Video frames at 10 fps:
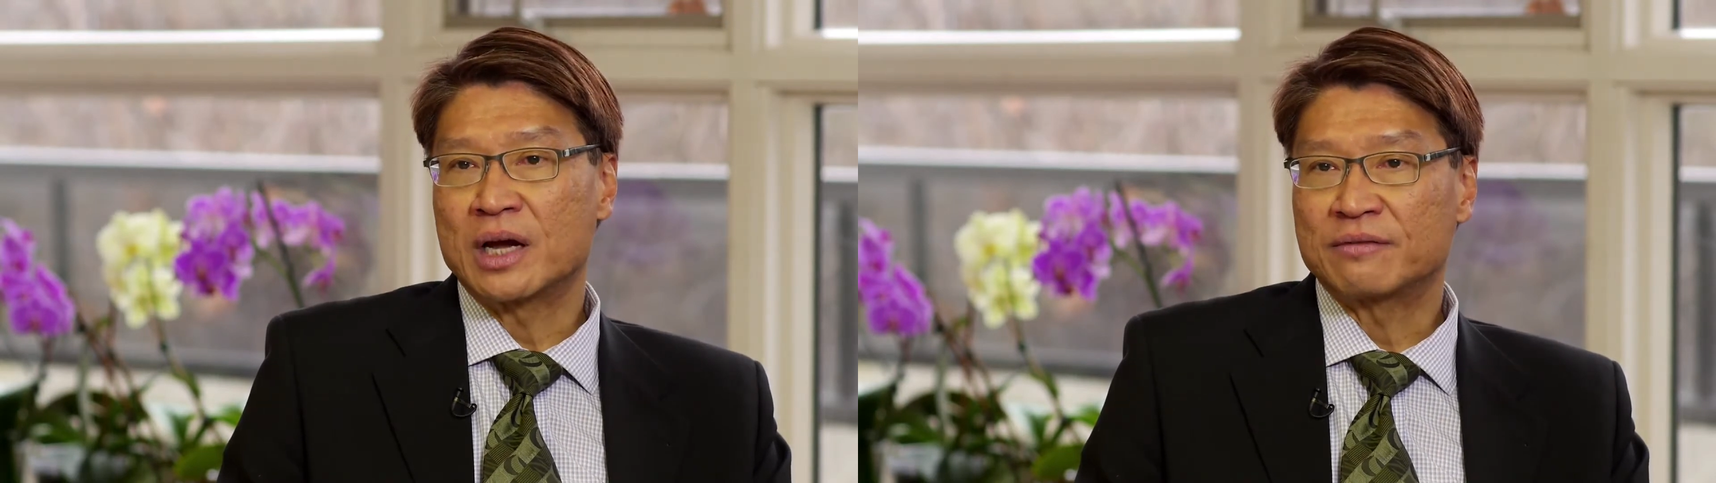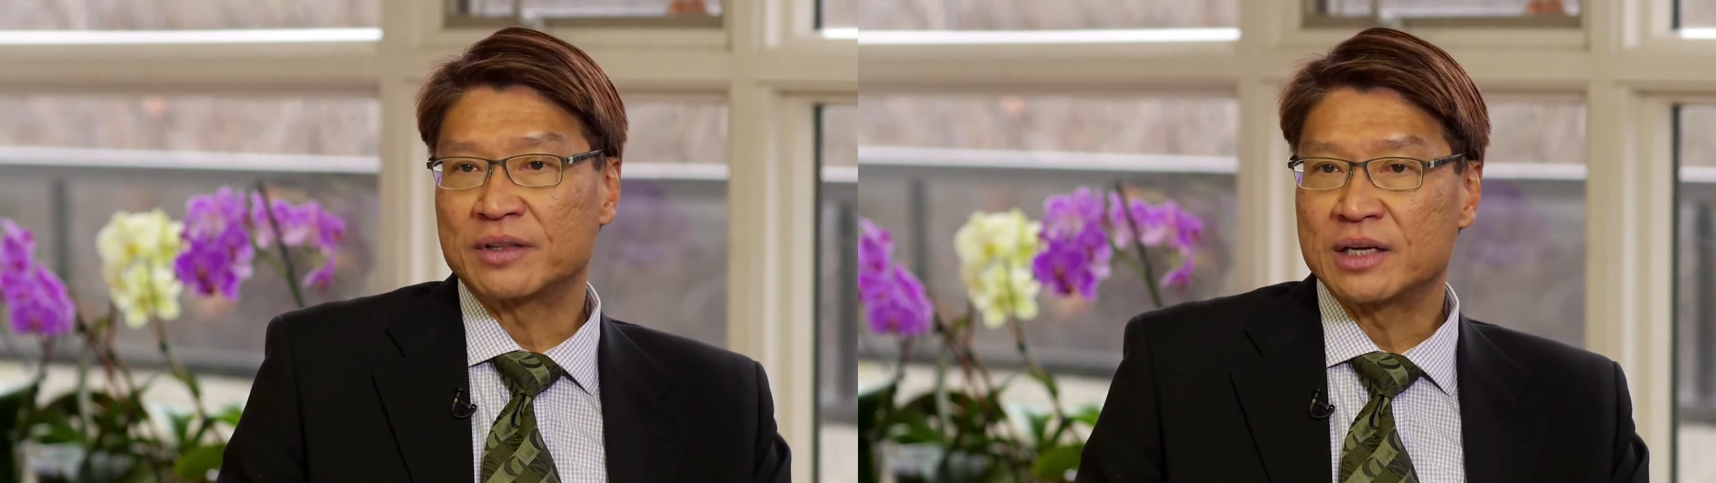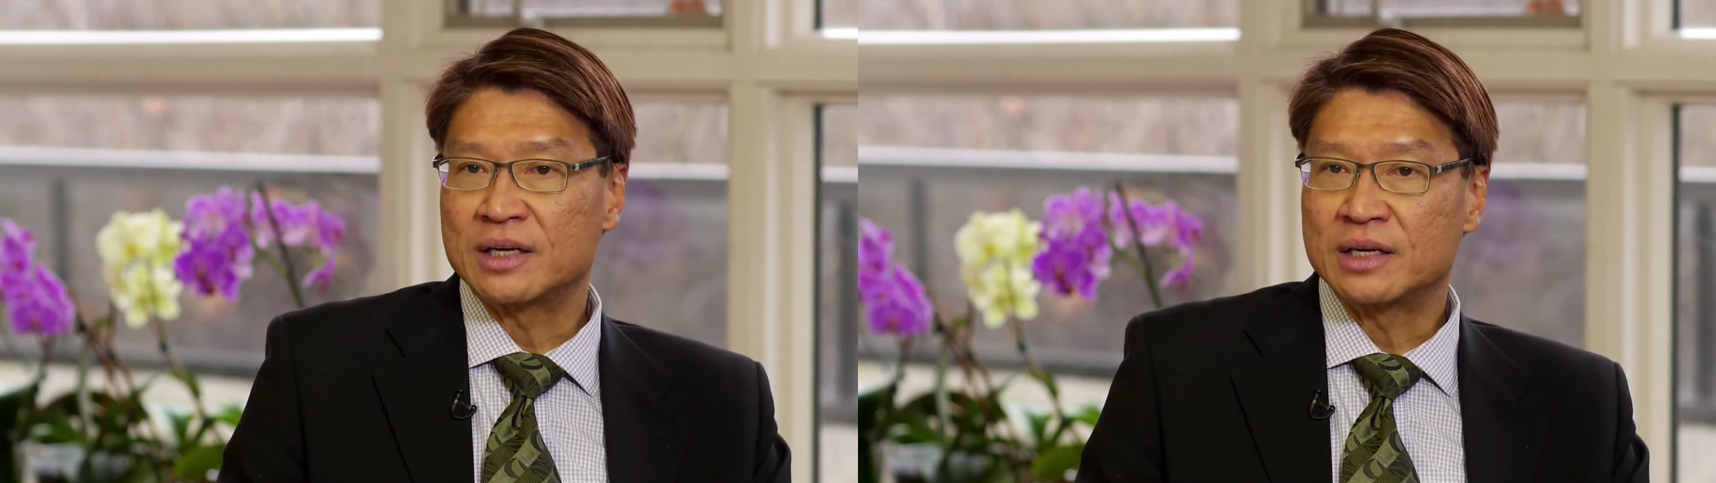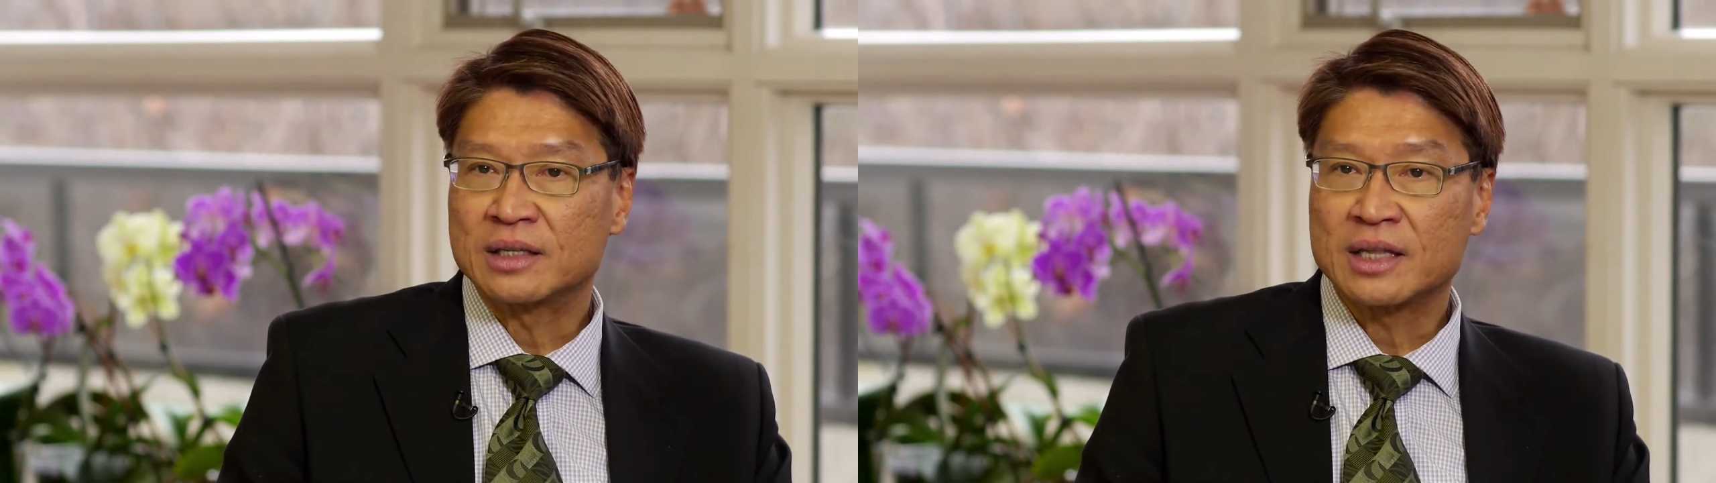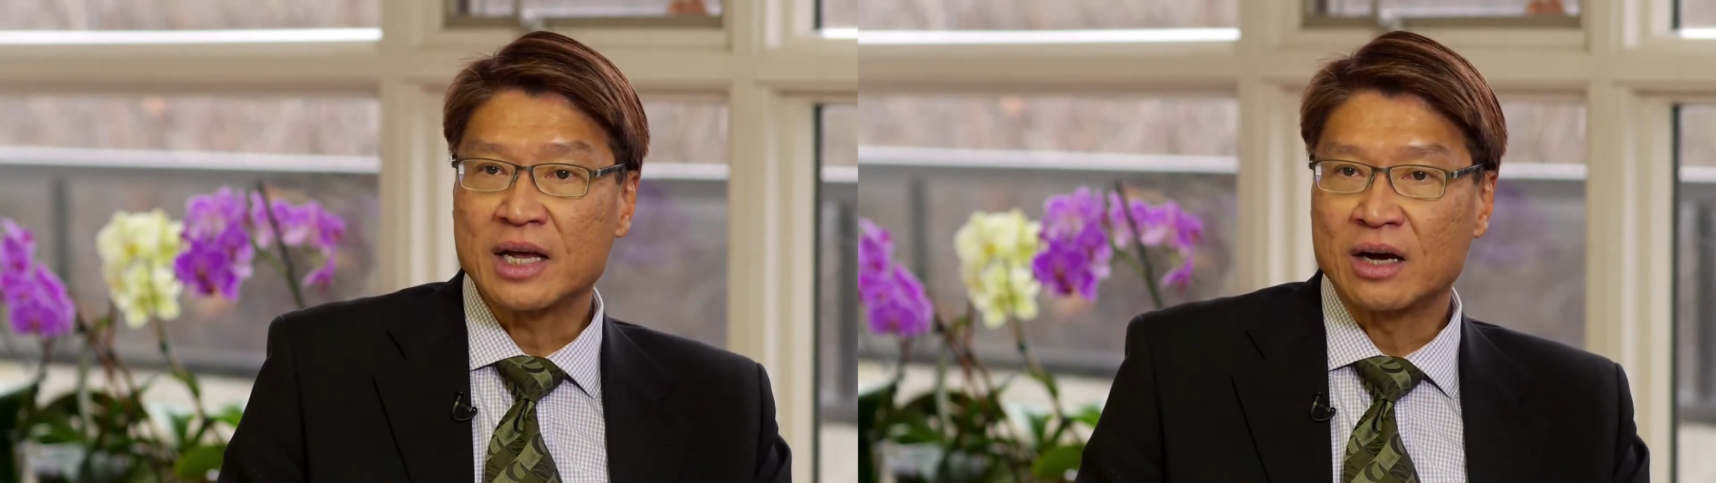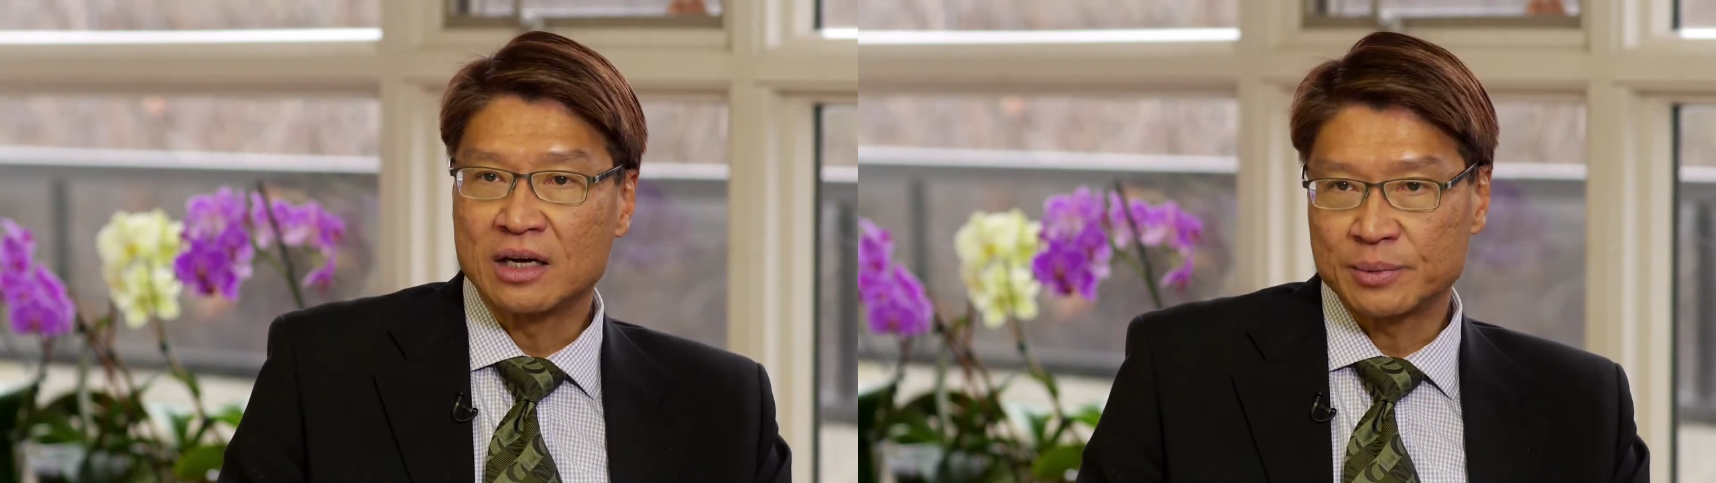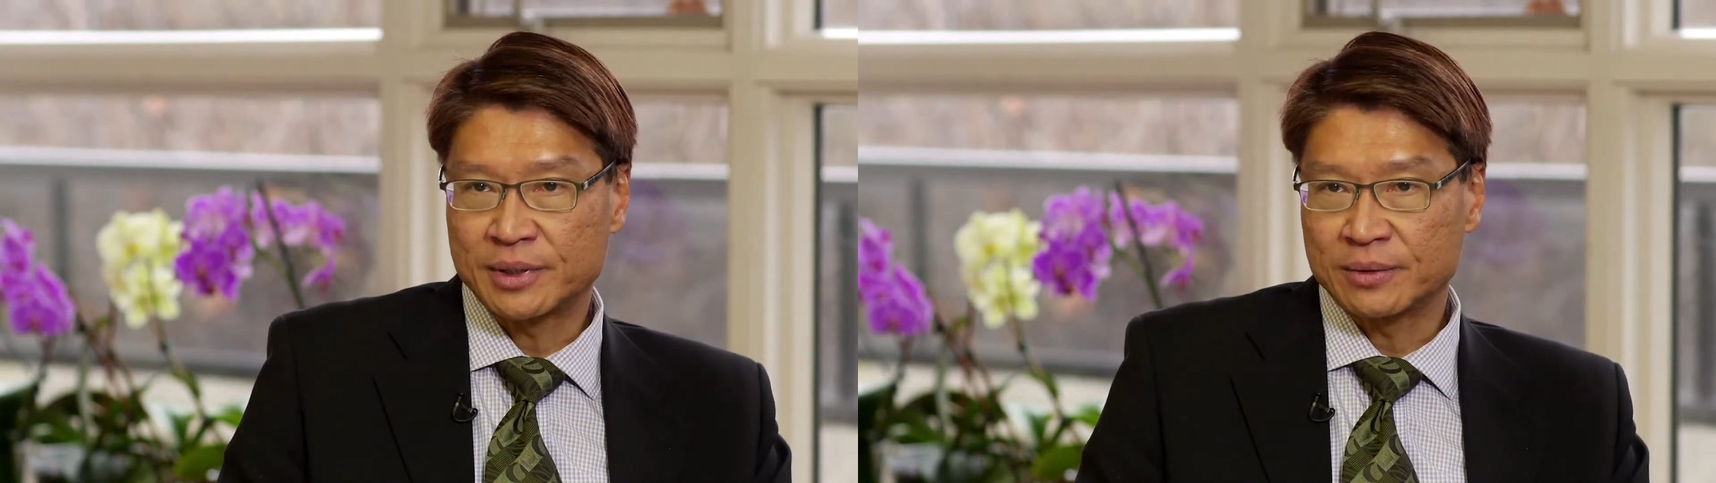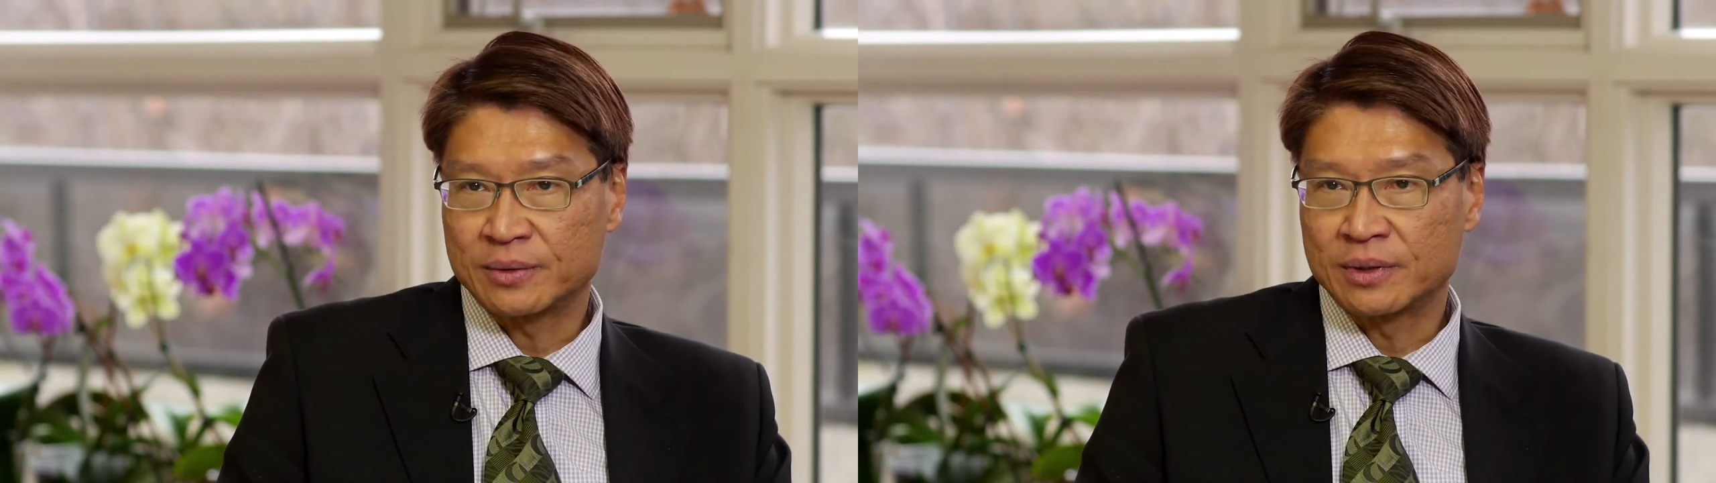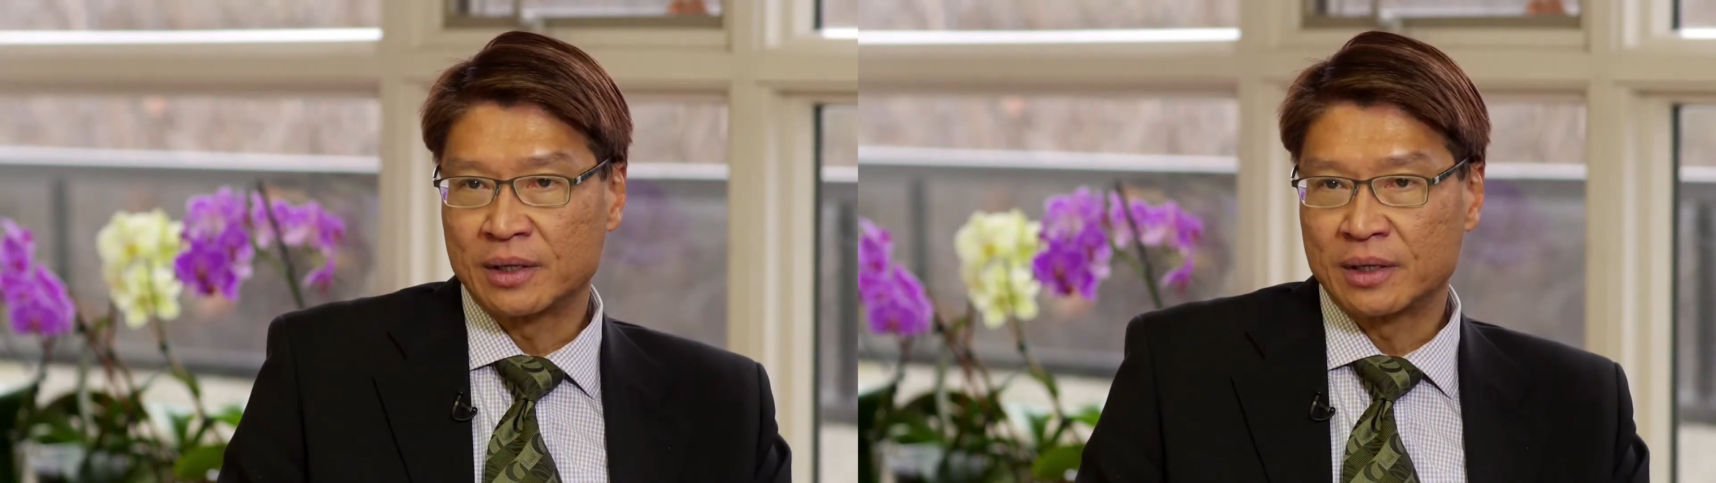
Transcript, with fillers: have the day hospital.